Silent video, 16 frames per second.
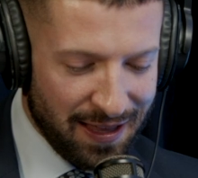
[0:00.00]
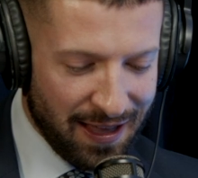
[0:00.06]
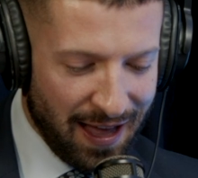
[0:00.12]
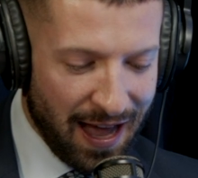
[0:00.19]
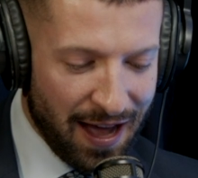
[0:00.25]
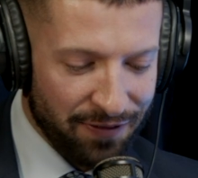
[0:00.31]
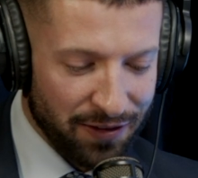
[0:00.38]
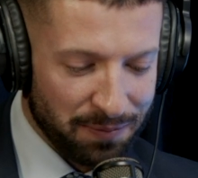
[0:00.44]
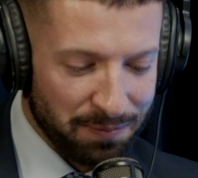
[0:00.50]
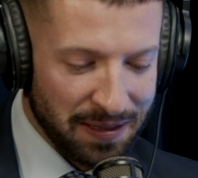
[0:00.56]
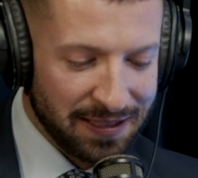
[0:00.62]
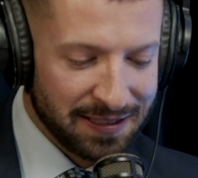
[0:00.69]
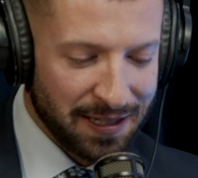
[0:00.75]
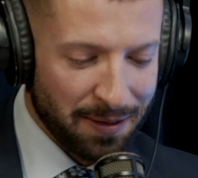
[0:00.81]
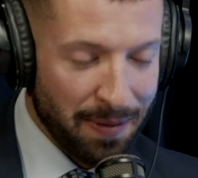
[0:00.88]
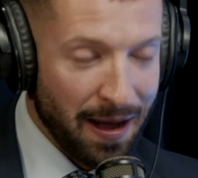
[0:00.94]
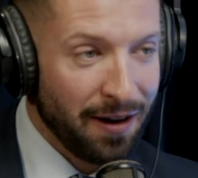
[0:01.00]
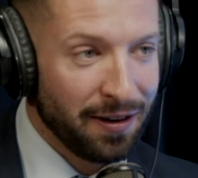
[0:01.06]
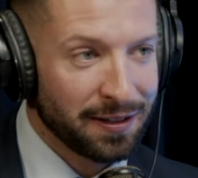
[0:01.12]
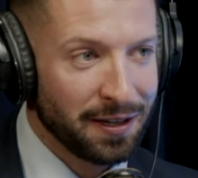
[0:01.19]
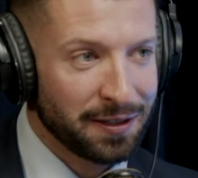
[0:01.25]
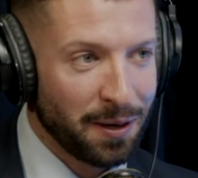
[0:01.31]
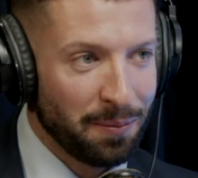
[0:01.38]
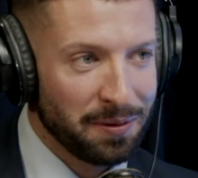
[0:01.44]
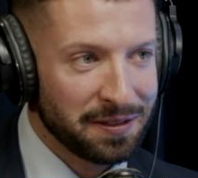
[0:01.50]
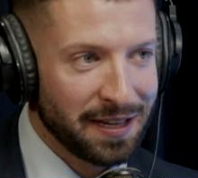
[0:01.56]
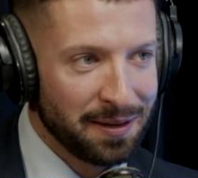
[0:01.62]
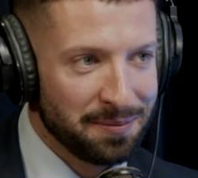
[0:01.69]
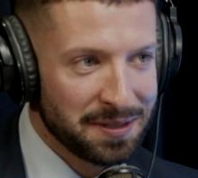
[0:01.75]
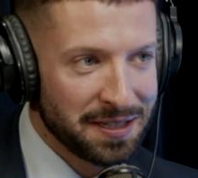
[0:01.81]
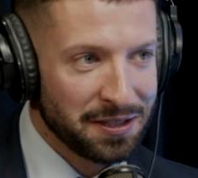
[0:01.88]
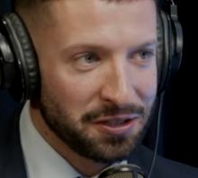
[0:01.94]
having been to America a couple of
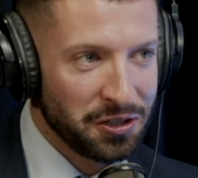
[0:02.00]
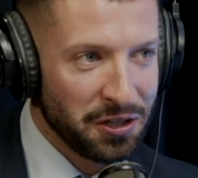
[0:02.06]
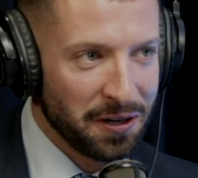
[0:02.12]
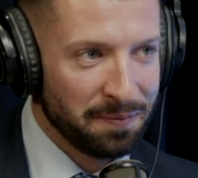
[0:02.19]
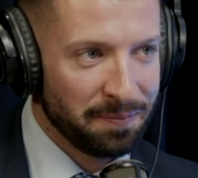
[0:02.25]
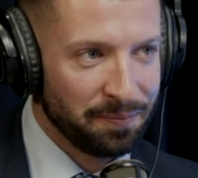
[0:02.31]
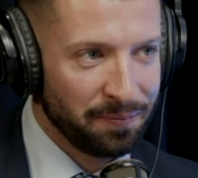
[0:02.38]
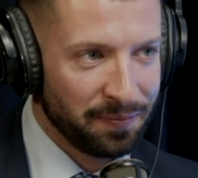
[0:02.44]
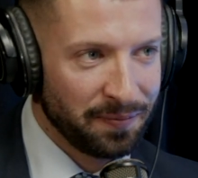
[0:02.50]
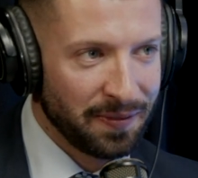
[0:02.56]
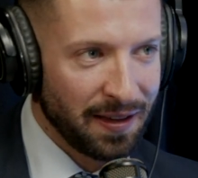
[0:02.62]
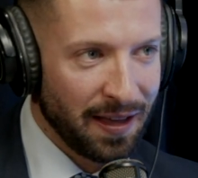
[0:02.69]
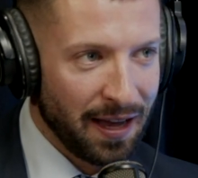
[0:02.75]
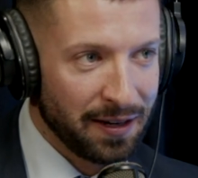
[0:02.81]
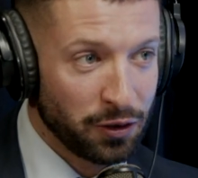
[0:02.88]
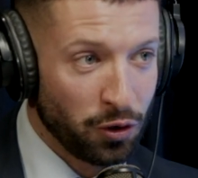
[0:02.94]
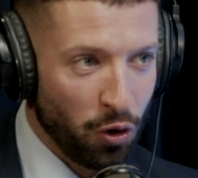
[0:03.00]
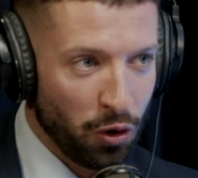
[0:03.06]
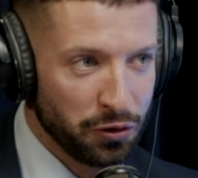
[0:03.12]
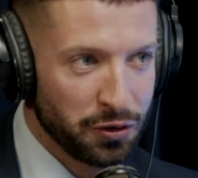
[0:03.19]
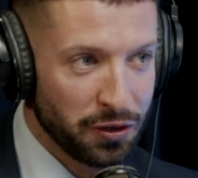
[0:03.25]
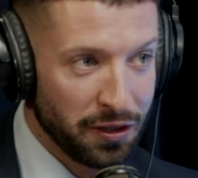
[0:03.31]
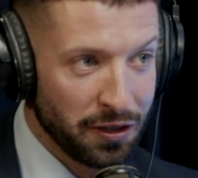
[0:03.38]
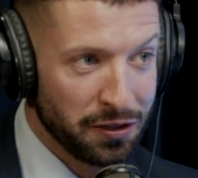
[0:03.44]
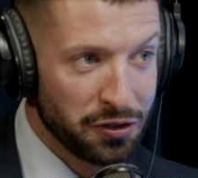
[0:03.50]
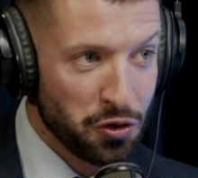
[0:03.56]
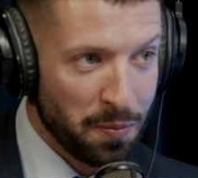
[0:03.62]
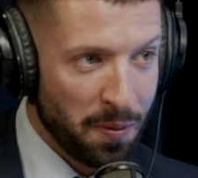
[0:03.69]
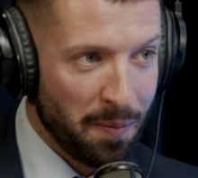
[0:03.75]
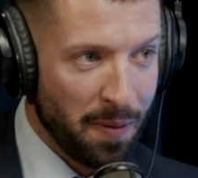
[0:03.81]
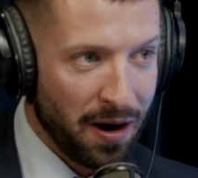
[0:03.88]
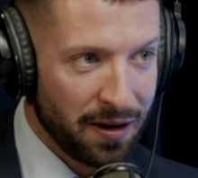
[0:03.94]
times this year and gone to the
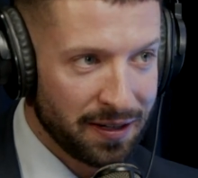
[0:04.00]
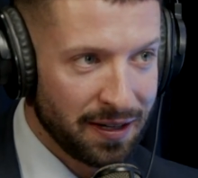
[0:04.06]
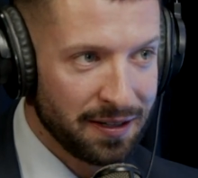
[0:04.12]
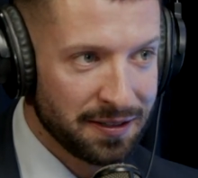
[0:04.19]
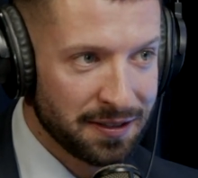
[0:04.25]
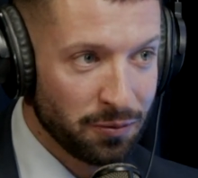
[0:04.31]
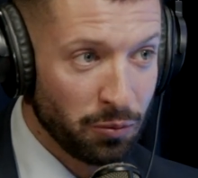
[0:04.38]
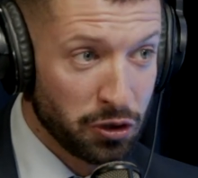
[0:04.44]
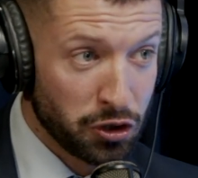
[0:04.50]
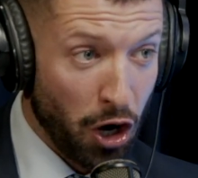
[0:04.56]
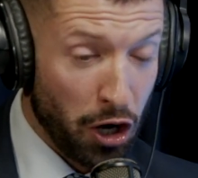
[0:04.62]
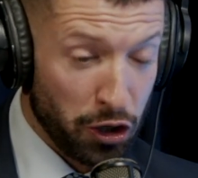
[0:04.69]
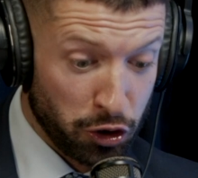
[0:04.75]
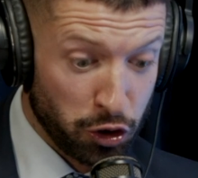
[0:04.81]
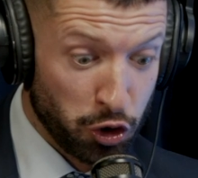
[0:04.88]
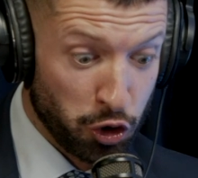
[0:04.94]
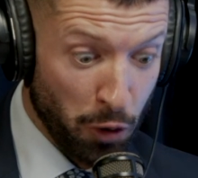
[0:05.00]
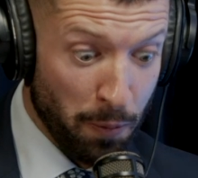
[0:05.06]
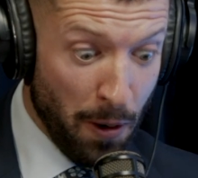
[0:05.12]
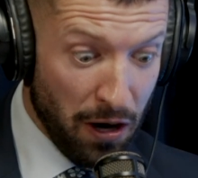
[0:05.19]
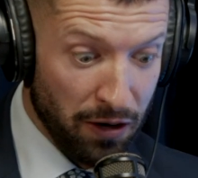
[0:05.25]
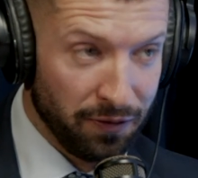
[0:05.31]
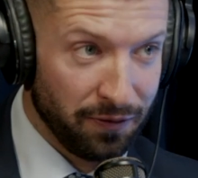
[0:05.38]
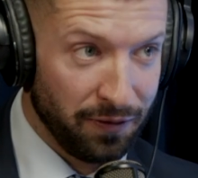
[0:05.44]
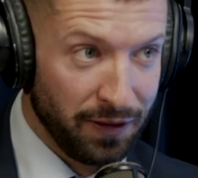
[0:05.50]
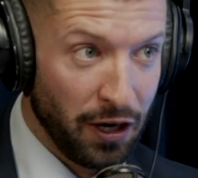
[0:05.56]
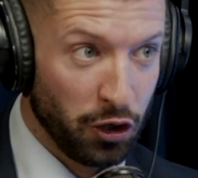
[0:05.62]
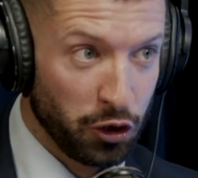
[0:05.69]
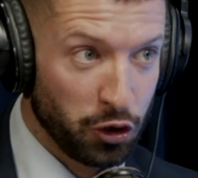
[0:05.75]
supermarkets, which are they're